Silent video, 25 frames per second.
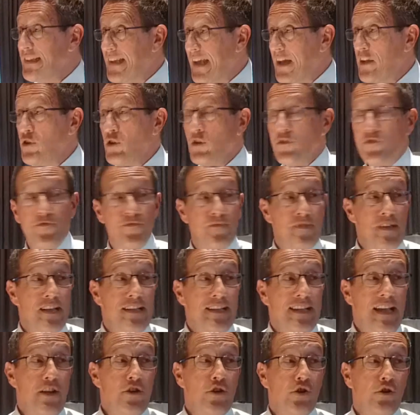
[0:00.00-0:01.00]
Get your
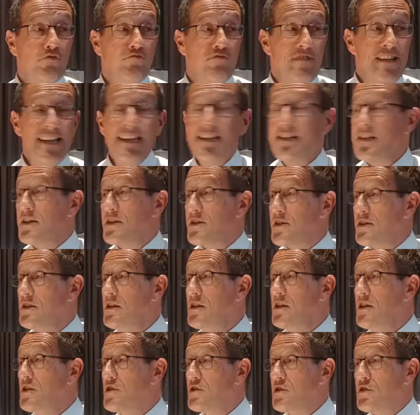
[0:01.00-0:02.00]
get your
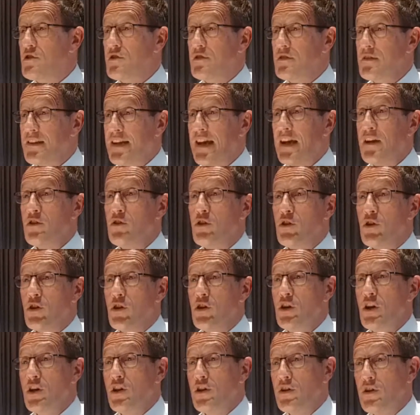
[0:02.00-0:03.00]
readers. Get
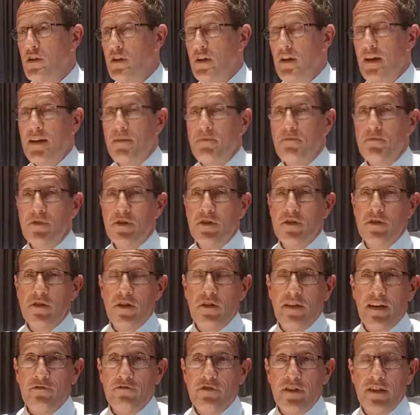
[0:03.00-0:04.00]
your um, you
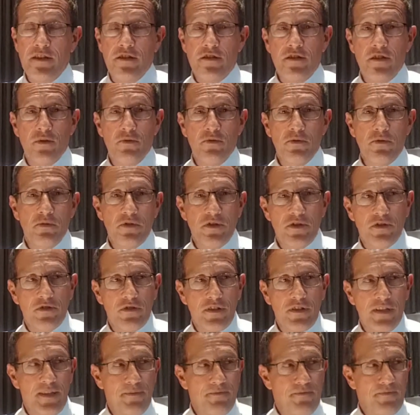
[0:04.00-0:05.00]
don't have readers. Do what do you
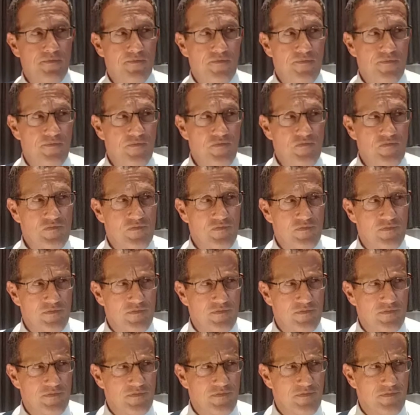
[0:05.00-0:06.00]
call them? Um,
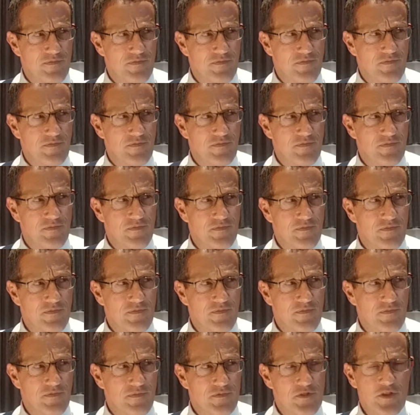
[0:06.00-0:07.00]
doctors.
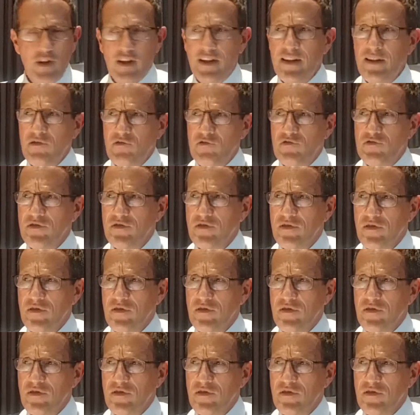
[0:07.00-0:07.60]
Sorry?